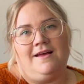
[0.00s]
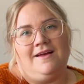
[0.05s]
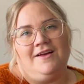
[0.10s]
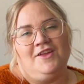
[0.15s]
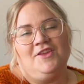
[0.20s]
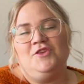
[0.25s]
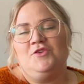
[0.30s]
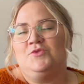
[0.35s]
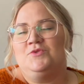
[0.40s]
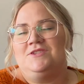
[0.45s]

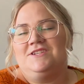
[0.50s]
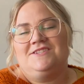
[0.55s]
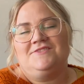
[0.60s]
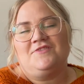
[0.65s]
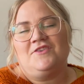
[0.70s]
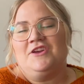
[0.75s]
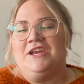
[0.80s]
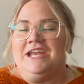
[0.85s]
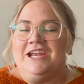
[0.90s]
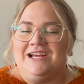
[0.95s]
uses
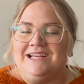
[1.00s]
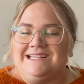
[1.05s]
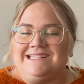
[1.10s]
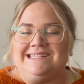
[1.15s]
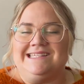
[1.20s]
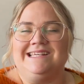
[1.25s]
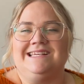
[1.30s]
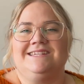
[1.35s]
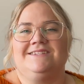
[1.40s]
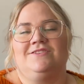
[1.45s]
very
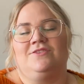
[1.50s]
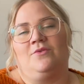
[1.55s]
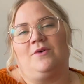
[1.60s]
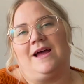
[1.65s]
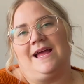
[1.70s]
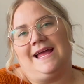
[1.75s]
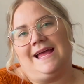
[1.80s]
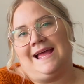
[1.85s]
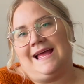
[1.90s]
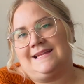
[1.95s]
nicely. So
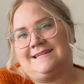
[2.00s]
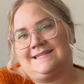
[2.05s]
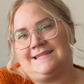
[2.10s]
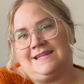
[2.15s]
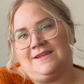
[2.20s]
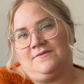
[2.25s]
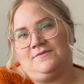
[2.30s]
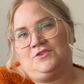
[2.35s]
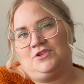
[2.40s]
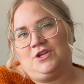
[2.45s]
I asked
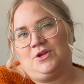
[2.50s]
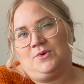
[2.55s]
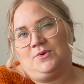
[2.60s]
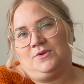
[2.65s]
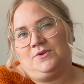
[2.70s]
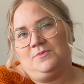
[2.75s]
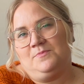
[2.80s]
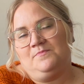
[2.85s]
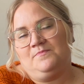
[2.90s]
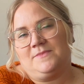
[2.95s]
if she
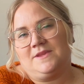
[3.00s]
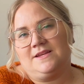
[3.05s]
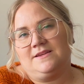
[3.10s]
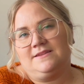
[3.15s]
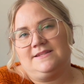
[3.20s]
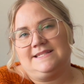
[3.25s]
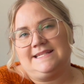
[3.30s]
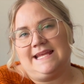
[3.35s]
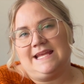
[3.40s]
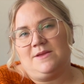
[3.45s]
could
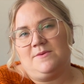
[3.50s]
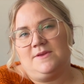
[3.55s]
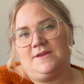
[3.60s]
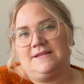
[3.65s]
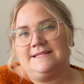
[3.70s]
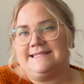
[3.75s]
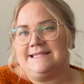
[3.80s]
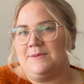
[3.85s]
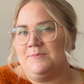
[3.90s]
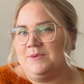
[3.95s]
take
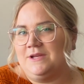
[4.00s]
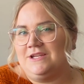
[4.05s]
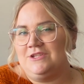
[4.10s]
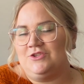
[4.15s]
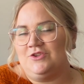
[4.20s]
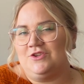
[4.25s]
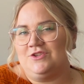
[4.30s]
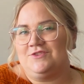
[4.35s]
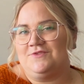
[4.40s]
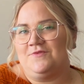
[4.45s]
some
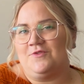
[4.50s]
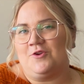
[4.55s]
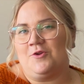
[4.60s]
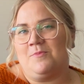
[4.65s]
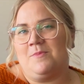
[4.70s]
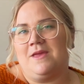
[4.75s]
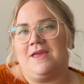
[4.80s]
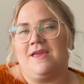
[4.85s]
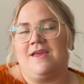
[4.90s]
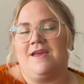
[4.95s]
pictures for
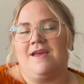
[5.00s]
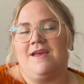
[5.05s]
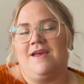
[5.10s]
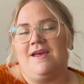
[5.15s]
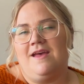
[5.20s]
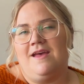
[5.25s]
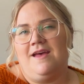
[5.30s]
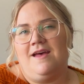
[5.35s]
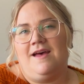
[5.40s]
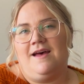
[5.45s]
me
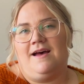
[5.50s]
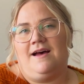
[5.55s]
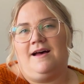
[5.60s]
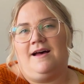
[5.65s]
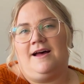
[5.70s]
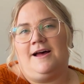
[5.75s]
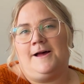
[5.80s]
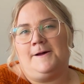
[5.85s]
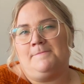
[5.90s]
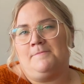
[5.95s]

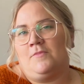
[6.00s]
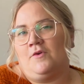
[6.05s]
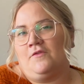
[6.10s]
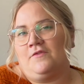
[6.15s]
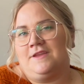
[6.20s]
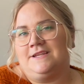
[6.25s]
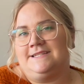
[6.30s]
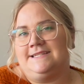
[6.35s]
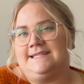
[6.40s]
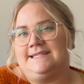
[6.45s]
of
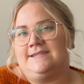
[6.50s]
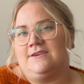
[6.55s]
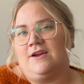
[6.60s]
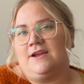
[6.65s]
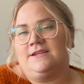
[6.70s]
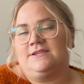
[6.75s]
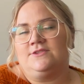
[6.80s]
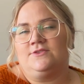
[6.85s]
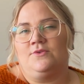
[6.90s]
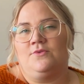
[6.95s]
this
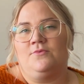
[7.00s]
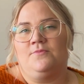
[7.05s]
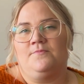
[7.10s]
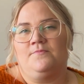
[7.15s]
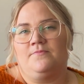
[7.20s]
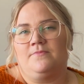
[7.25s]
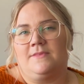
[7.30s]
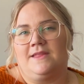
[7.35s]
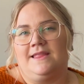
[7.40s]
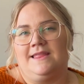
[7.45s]
design. So
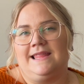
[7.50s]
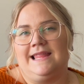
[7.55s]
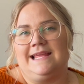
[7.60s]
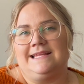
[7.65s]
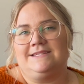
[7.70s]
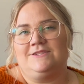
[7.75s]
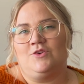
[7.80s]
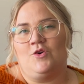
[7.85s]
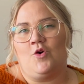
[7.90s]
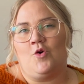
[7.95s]

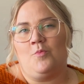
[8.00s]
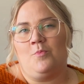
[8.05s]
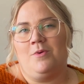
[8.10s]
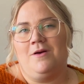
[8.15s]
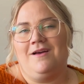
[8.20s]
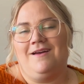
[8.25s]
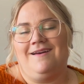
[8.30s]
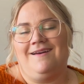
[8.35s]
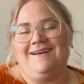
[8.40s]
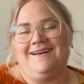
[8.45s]
let's hope
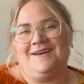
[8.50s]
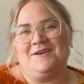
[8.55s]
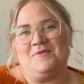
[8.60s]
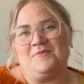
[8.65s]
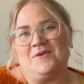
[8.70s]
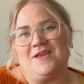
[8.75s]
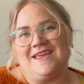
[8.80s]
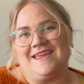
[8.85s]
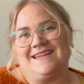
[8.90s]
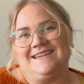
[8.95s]

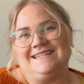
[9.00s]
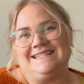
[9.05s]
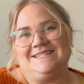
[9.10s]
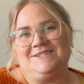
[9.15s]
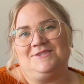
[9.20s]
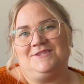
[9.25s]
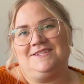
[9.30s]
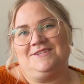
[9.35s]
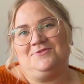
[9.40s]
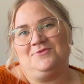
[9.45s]
we can
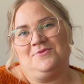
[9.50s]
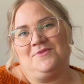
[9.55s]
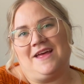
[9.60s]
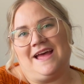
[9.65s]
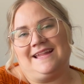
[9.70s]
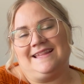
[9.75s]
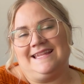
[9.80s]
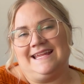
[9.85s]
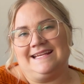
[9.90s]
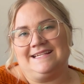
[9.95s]
do
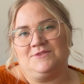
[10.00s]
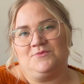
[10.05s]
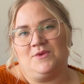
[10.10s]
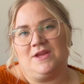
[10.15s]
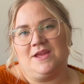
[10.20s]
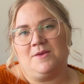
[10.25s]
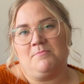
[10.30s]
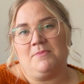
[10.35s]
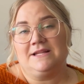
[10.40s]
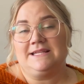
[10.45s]
that next
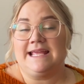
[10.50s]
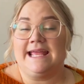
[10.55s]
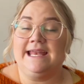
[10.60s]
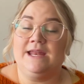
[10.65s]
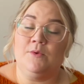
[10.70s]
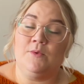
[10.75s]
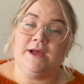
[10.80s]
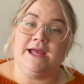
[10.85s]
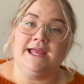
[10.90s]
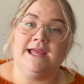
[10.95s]
week. But
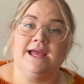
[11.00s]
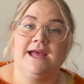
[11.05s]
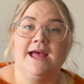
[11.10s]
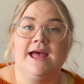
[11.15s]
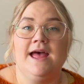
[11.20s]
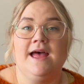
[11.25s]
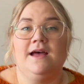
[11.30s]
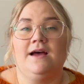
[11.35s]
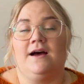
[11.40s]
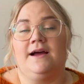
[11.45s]
anyway,
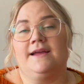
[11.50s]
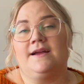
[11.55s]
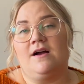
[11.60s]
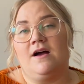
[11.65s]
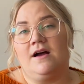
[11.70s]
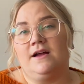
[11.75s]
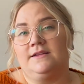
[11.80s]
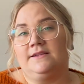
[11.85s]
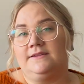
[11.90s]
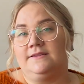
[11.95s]
I
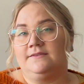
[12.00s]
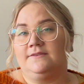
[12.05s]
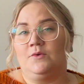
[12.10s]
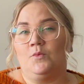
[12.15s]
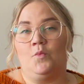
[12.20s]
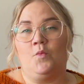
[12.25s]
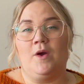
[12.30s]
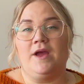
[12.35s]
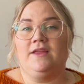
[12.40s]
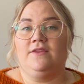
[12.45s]
can't
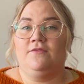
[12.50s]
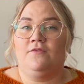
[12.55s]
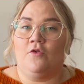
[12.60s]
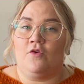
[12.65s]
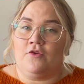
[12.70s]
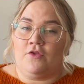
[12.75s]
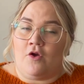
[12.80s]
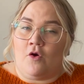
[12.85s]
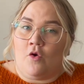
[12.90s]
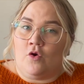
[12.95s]
wait
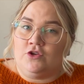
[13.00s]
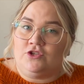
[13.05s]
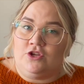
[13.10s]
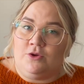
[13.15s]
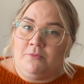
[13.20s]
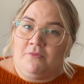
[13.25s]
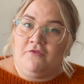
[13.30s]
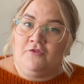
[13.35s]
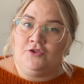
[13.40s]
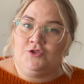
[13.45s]
for the
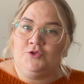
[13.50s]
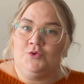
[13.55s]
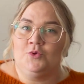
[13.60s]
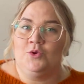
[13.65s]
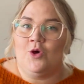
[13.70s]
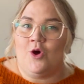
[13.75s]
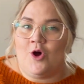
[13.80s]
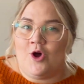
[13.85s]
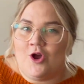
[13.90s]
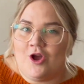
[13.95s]
autumn for too
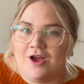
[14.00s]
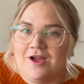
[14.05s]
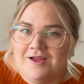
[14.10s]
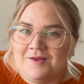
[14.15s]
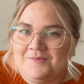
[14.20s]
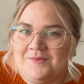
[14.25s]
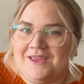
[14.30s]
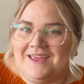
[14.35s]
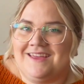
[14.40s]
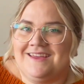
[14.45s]
long
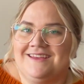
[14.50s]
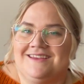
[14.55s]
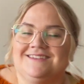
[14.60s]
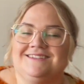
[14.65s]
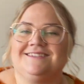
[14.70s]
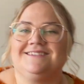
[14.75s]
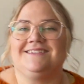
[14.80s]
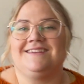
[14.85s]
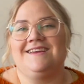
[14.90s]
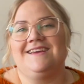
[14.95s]

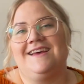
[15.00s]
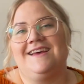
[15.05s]
because